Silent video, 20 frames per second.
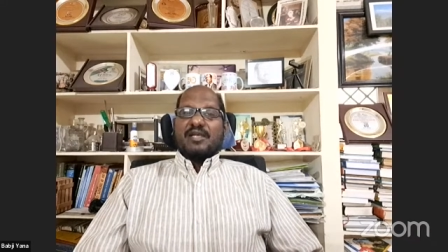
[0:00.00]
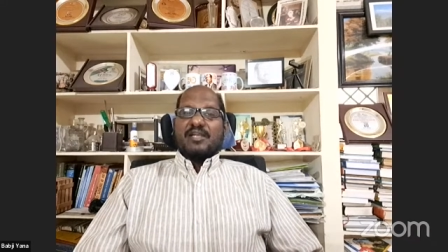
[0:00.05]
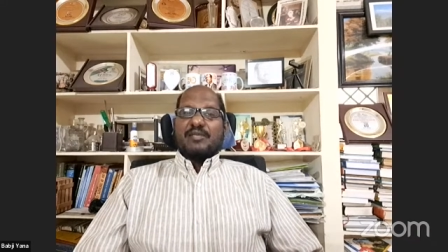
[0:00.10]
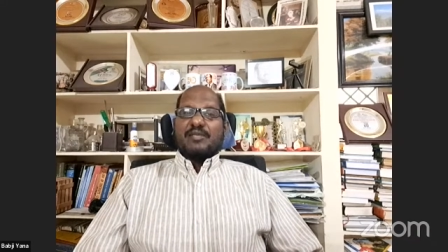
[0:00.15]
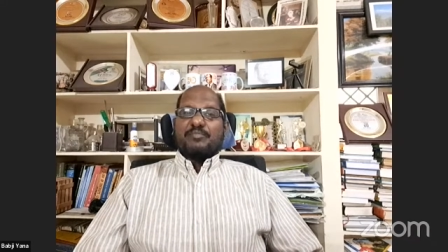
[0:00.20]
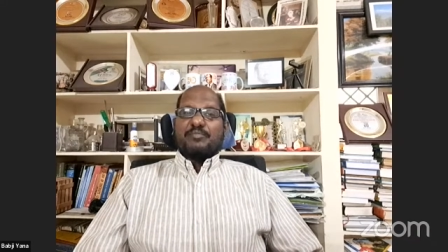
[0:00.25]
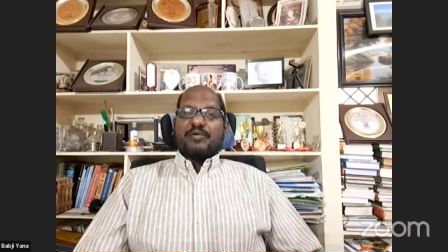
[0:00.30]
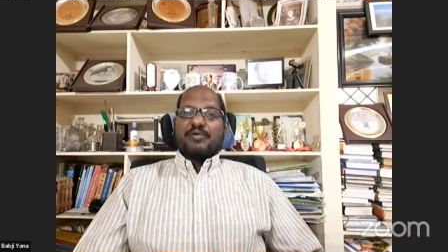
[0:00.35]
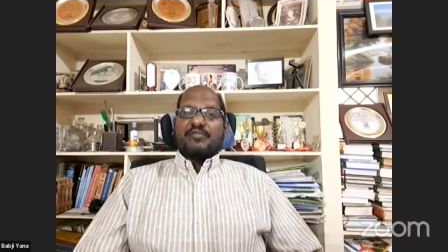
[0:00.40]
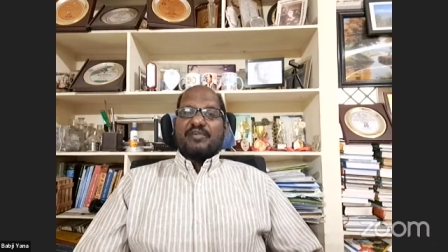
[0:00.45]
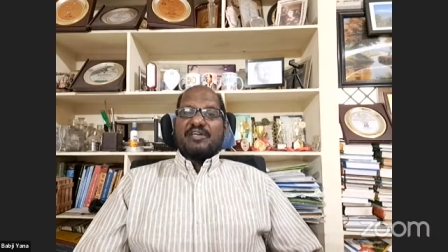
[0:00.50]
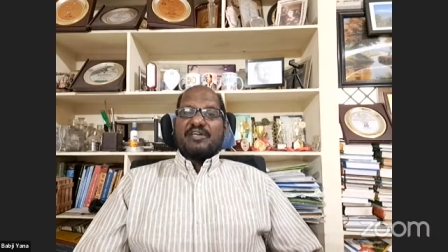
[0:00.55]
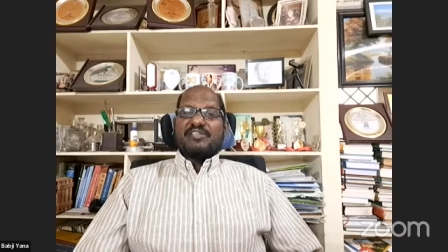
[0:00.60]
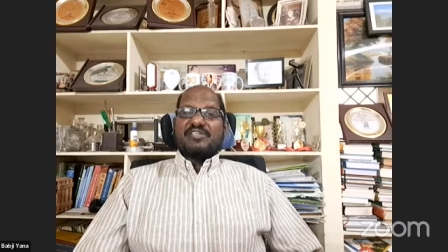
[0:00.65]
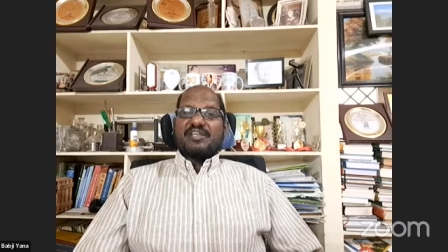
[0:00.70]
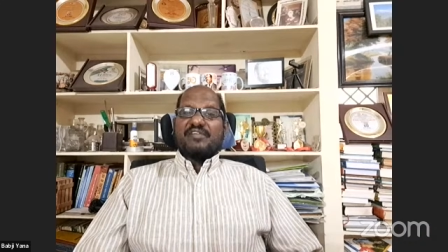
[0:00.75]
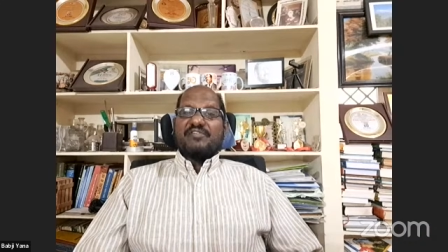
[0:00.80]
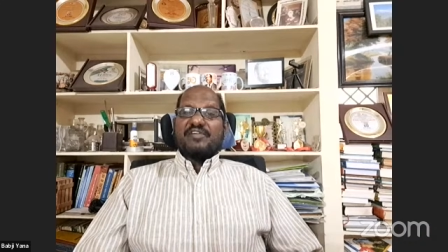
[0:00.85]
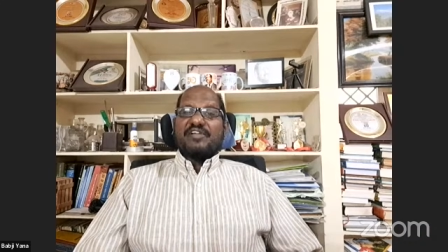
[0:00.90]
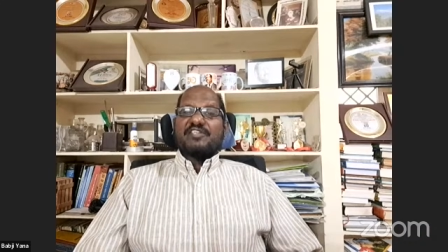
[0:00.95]
It
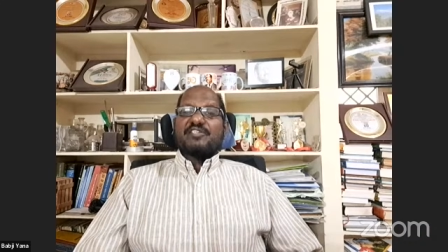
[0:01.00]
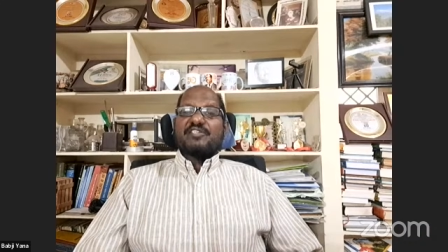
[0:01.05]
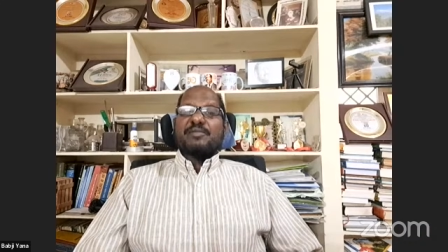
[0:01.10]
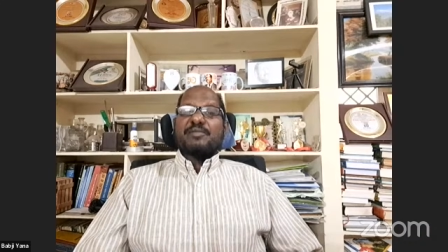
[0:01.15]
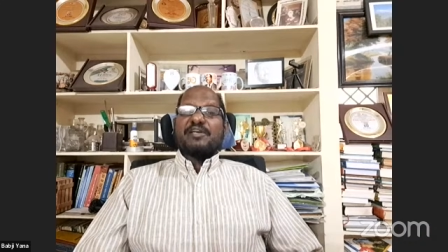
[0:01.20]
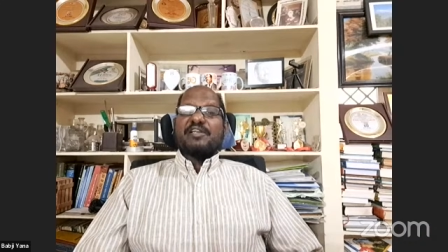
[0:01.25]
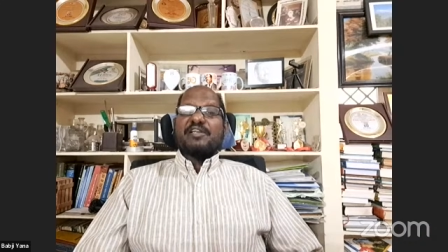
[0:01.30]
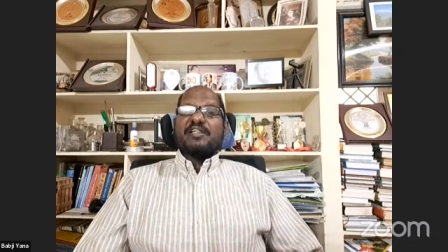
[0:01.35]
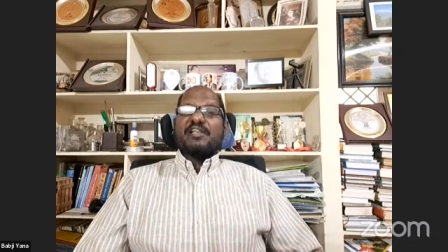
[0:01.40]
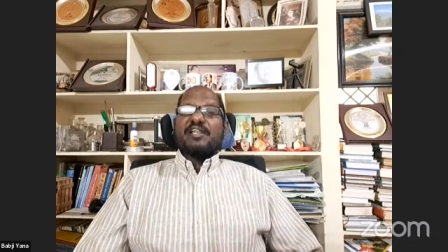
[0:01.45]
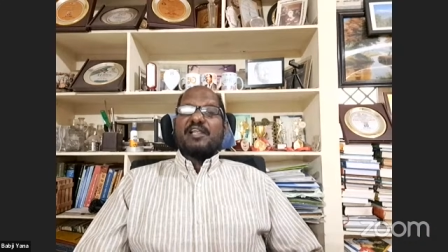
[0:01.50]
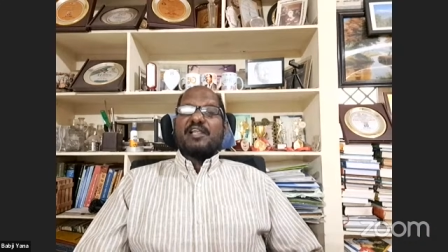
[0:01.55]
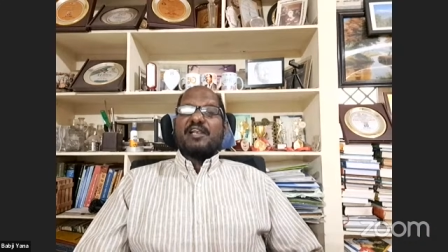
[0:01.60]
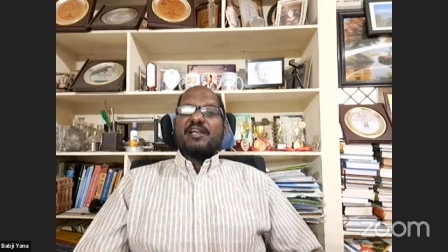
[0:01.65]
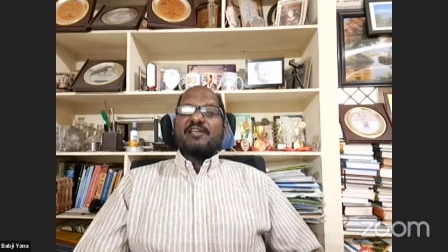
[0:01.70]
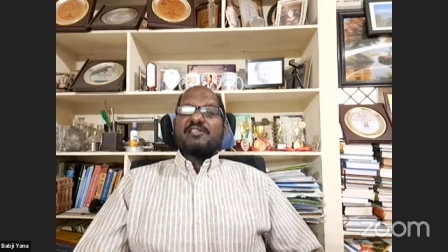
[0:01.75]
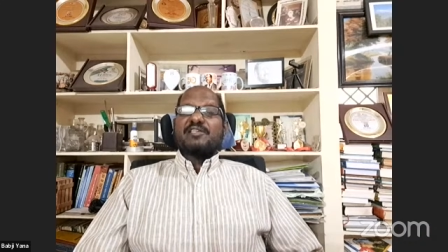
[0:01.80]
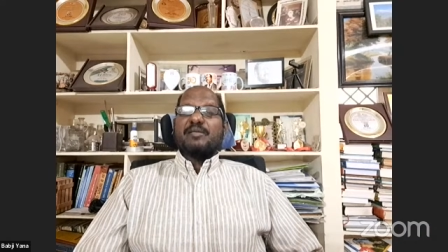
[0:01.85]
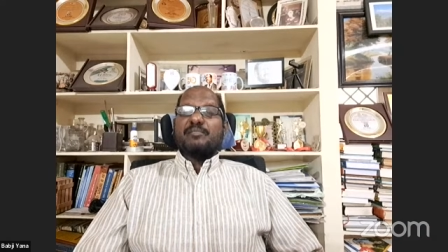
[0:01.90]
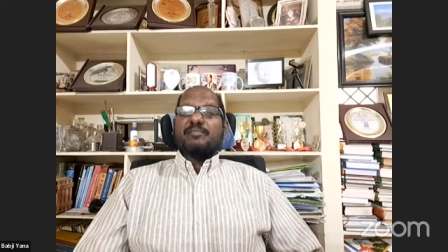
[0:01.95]
provides reference
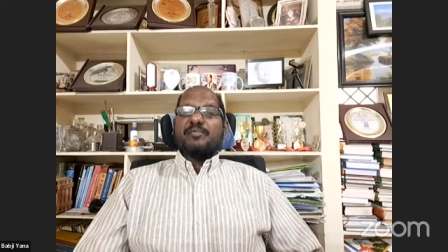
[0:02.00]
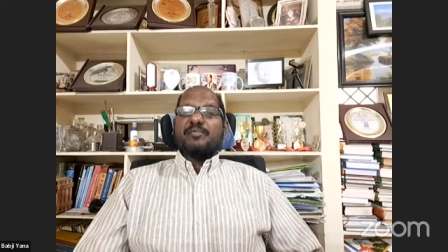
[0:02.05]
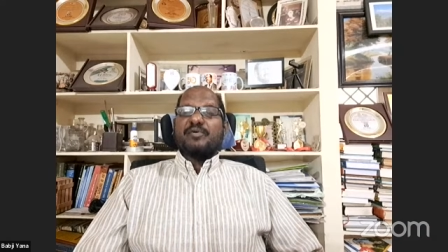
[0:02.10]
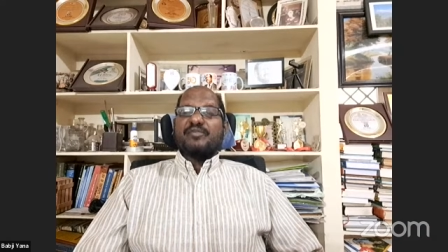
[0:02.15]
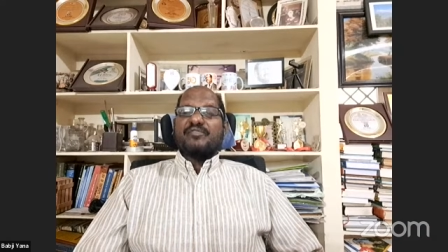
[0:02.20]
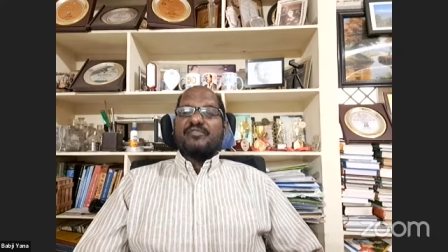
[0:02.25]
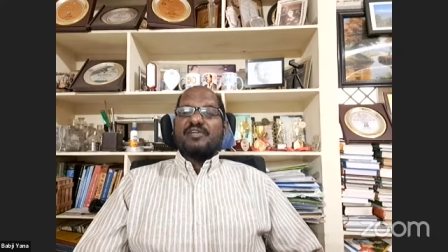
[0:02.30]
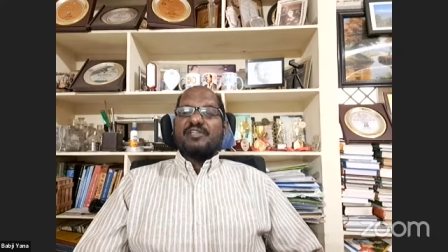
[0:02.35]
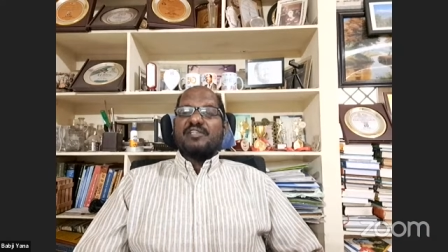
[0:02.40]
material and support